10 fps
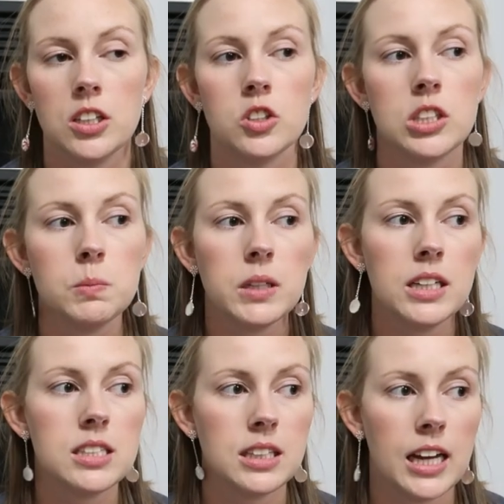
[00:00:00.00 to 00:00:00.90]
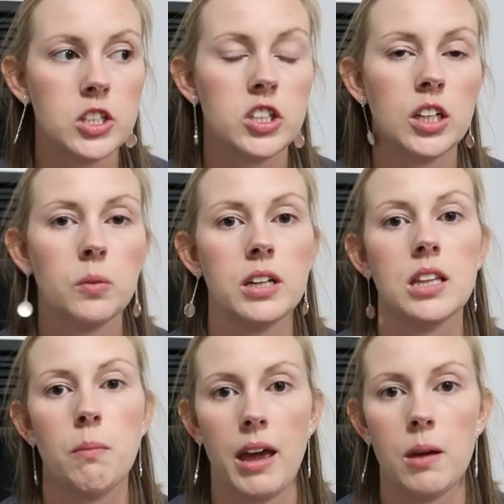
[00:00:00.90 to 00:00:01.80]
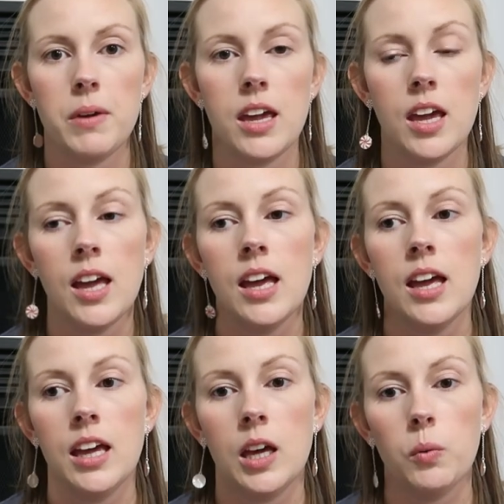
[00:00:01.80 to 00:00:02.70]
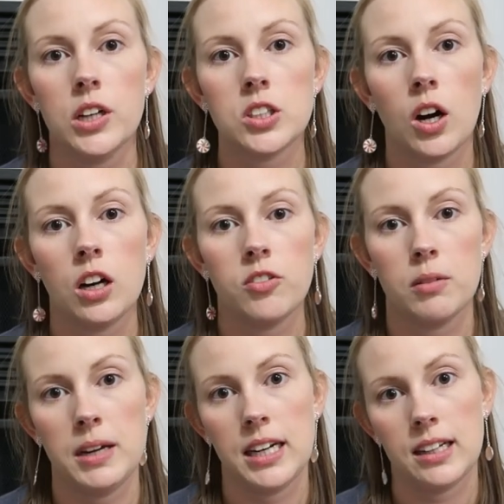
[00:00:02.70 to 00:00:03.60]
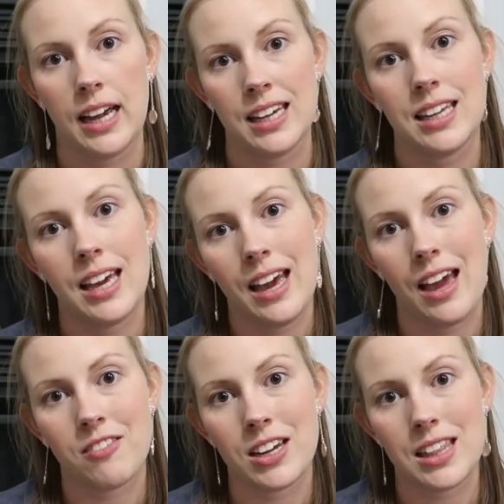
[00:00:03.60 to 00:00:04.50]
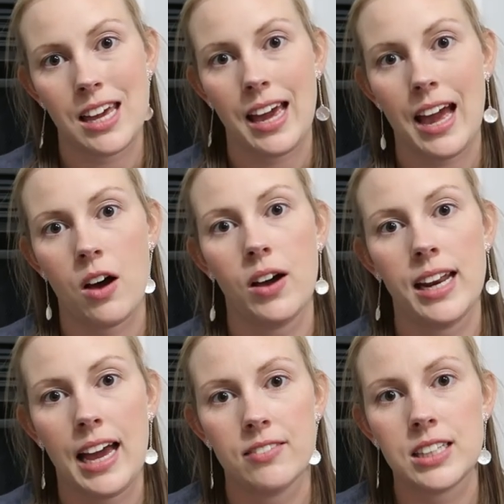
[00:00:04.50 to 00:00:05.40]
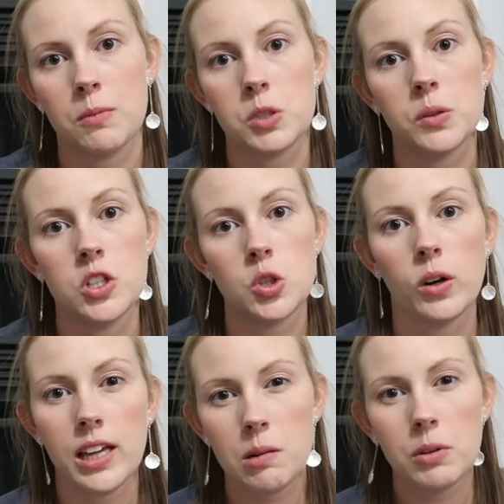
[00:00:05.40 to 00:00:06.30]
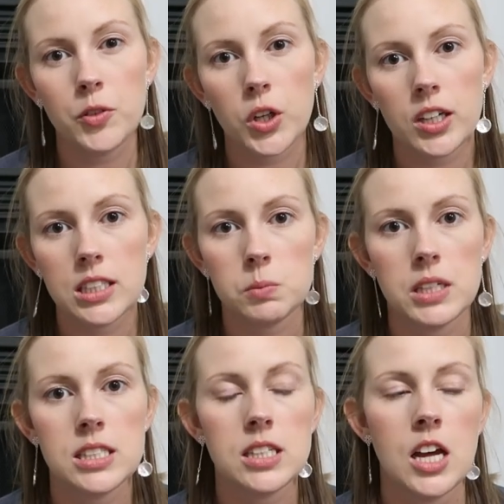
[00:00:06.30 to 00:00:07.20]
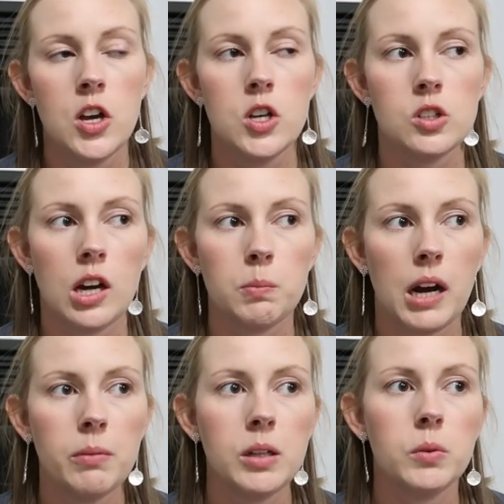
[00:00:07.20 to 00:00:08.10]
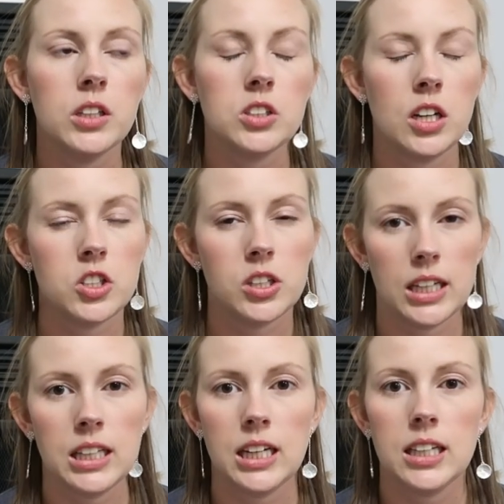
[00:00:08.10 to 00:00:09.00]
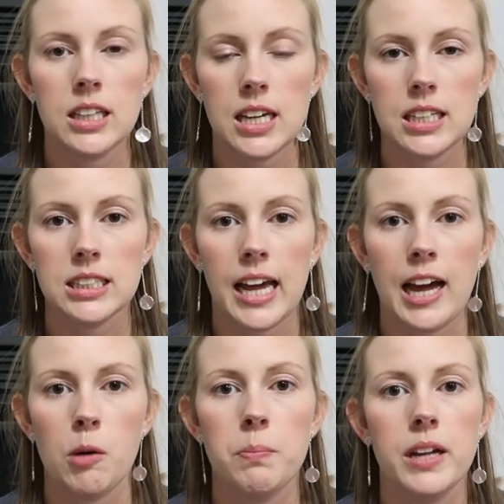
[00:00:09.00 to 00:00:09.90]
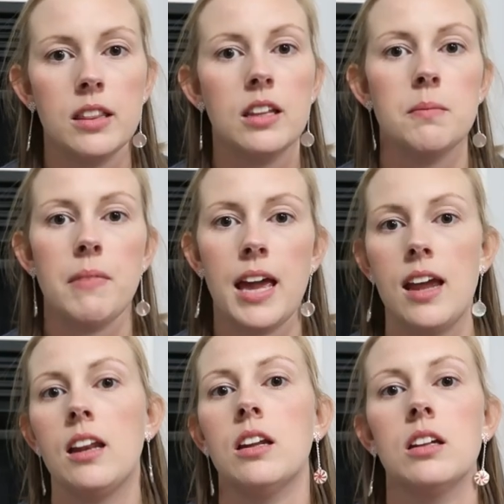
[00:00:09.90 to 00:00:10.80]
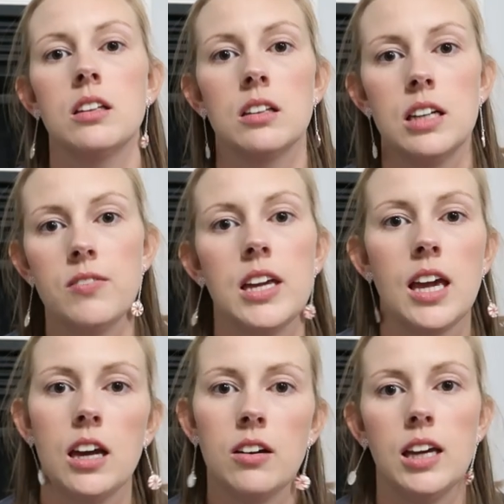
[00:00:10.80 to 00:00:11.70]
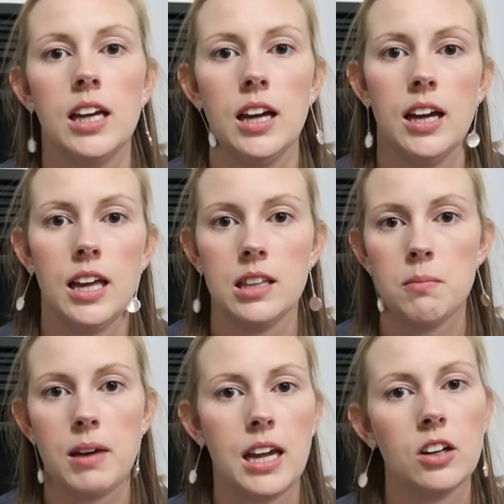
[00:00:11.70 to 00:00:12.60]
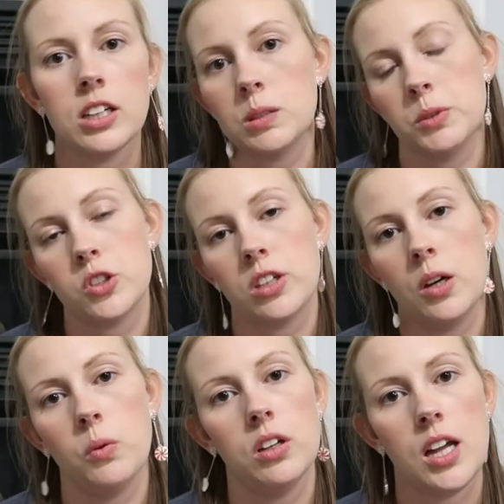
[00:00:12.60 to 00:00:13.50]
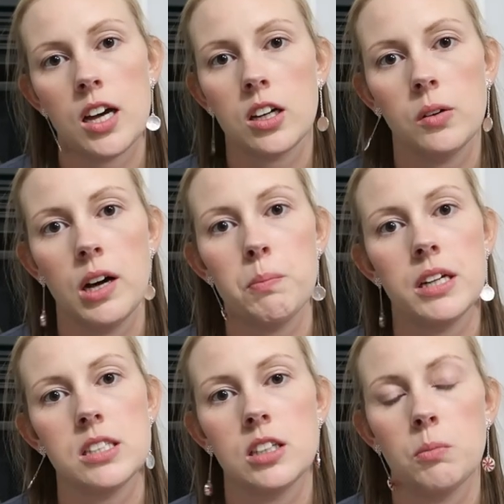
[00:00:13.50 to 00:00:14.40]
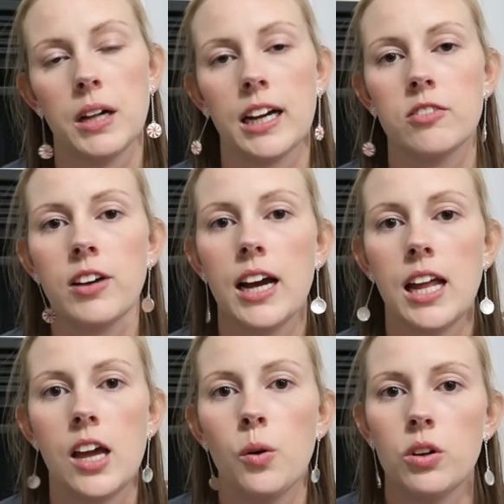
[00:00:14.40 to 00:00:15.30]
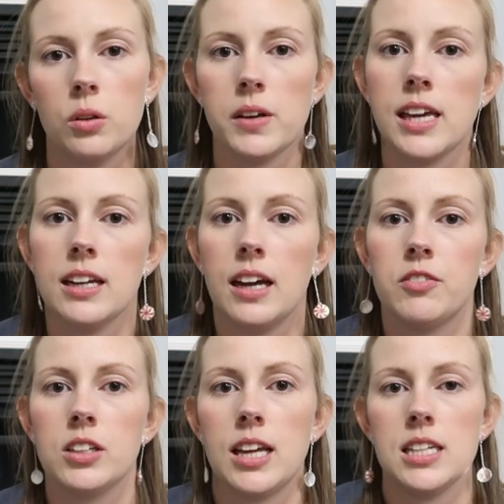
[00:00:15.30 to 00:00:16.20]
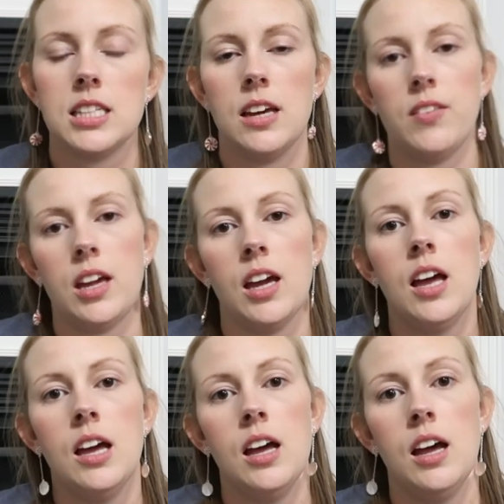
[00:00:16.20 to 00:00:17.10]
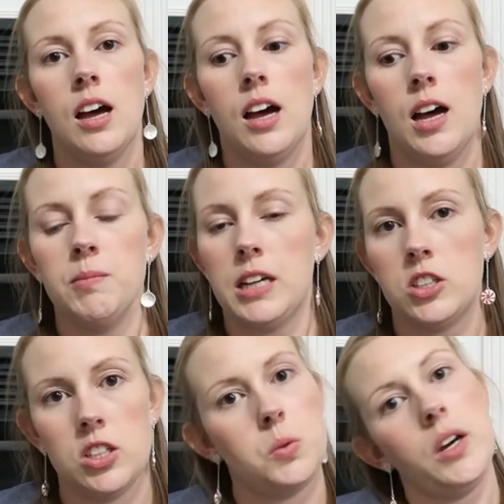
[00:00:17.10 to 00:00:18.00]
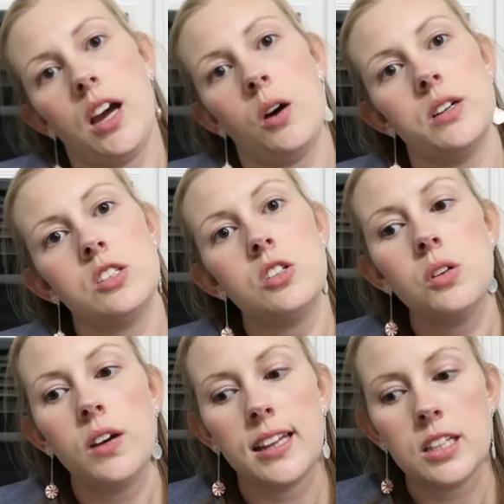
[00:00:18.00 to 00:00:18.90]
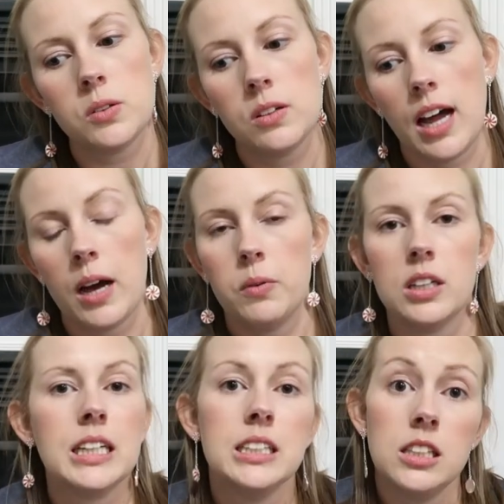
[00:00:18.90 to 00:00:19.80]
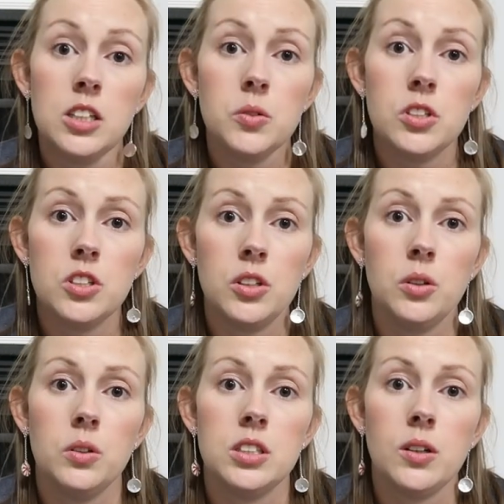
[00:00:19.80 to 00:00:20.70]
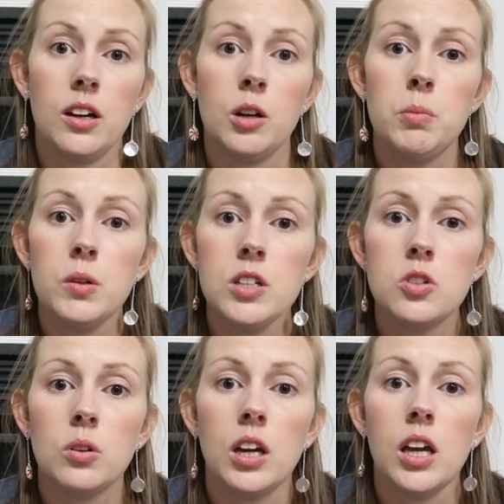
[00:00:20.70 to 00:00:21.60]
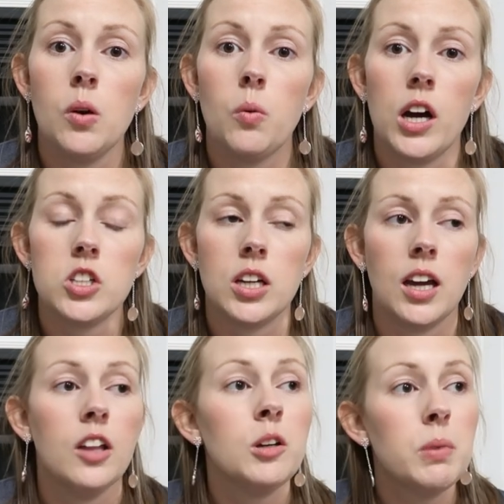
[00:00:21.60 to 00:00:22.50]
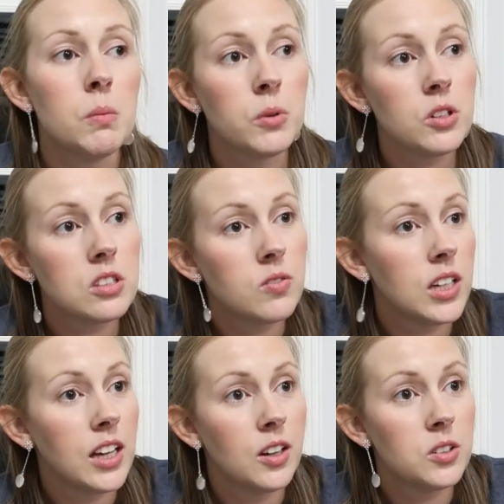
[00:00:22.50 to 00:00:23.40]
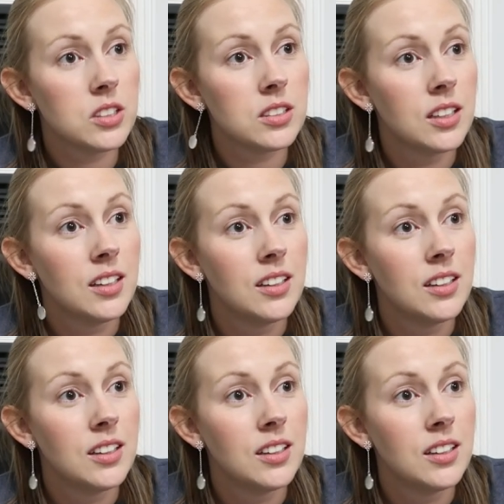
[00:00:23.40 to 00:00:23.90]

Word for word: year, just because last year with the baby, it was hard for me to like get everything out and have time to enjoy it before Christmas. So I probably will start trickling things out, but the main living area and the main Christmas tree will not go up until Black Friday or the weekend after Thanksgiving. That's just what I always do, and that's what I will continue to do. So I hope you enjoy watching other people's videos